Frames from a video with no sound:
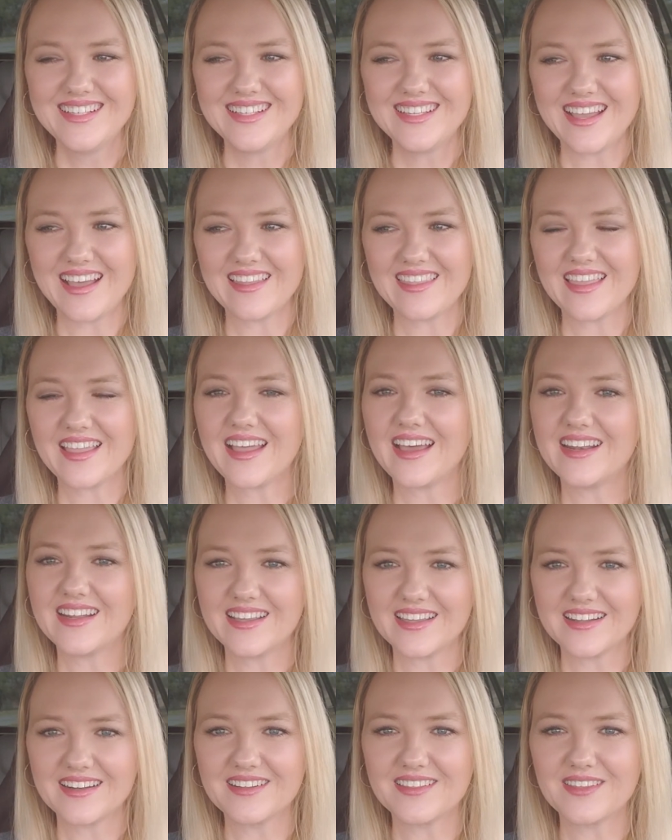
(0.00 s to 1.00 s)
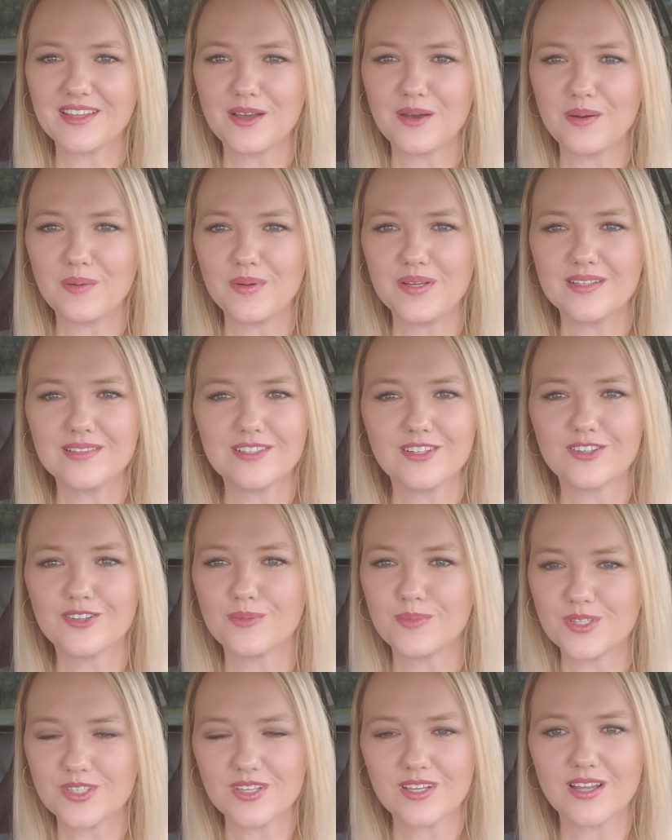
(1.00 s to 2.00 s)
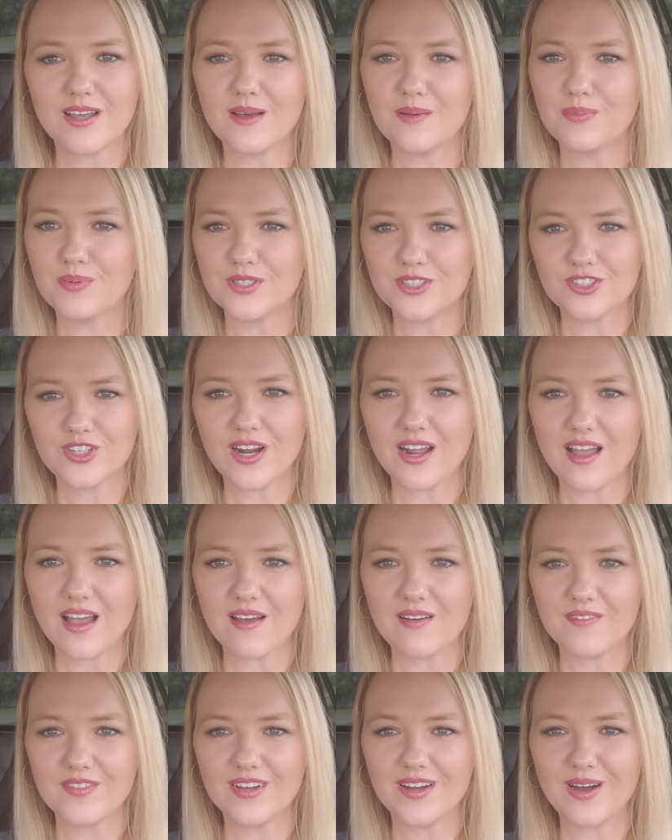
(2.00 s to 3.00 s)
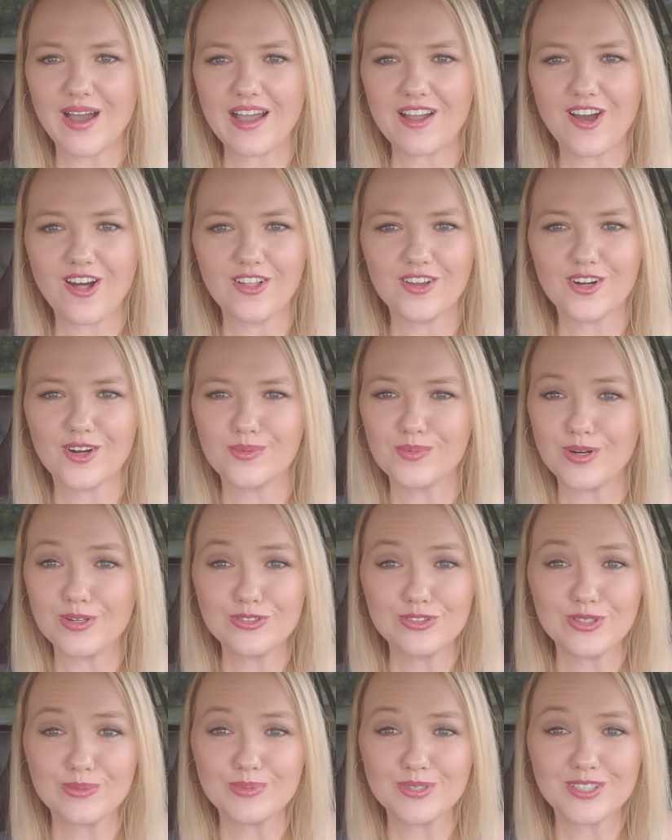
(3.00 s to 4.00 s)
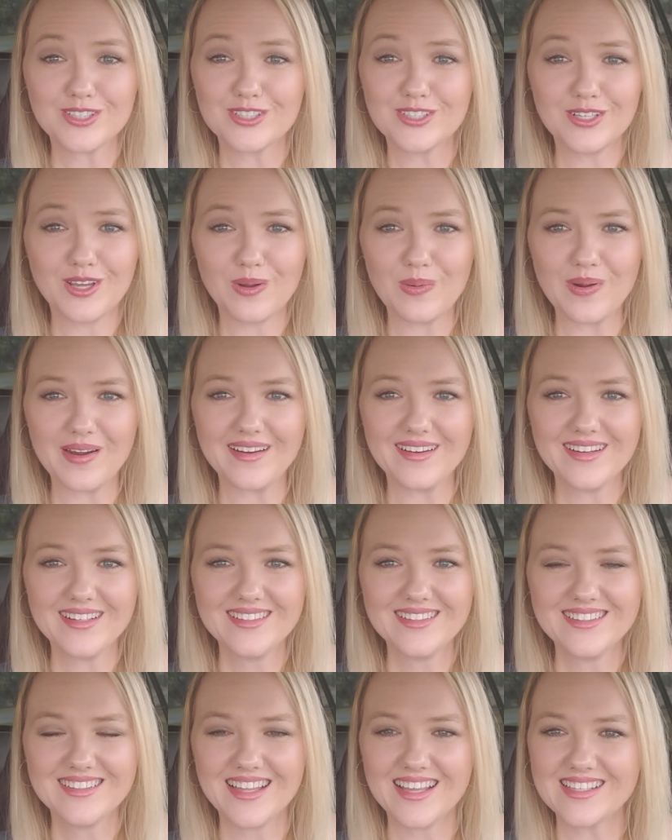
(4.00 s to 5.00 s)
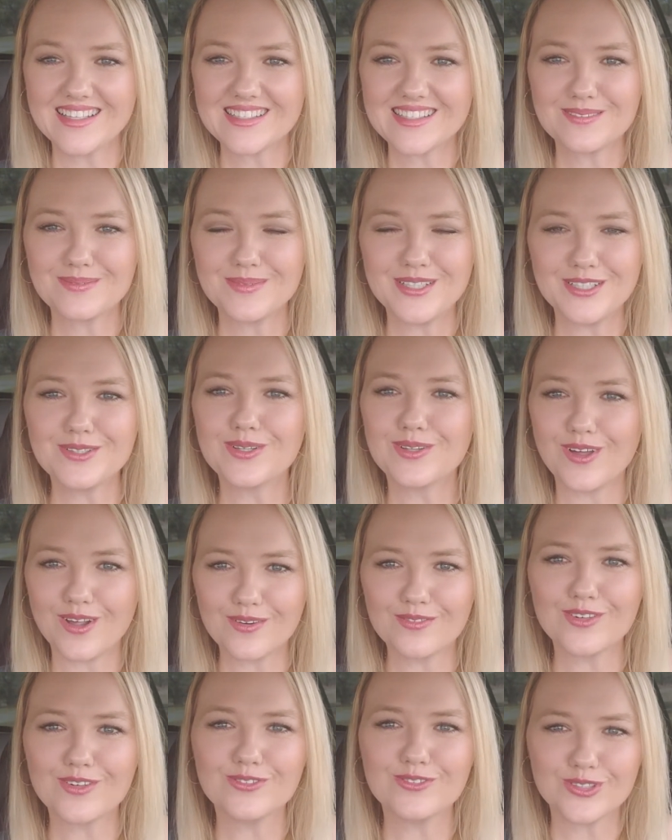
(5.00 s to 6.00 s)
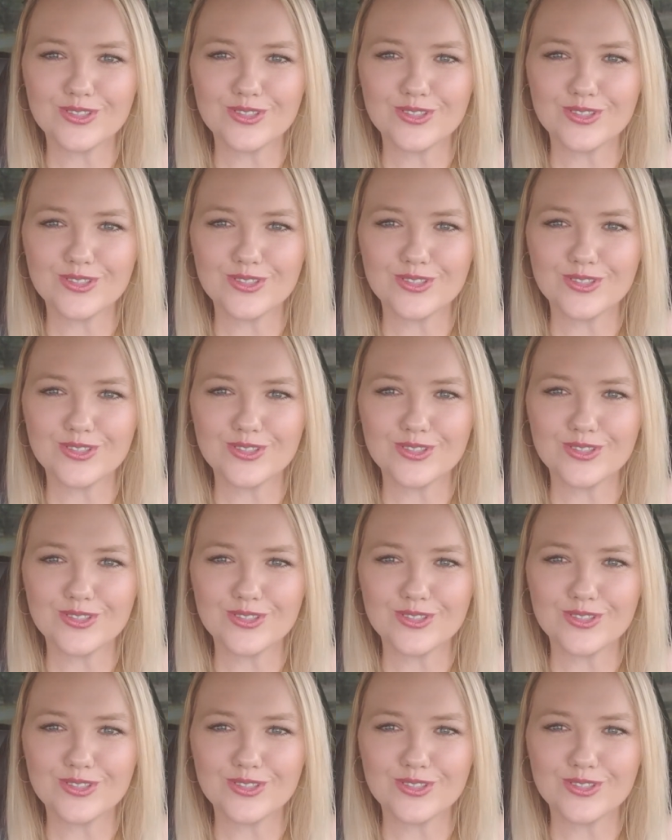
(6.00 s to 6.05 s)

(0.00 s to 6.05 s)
Yeah, they kind of get it though. We turn the music up, we drive. I call it our road trips to nowhere. We do a lot of road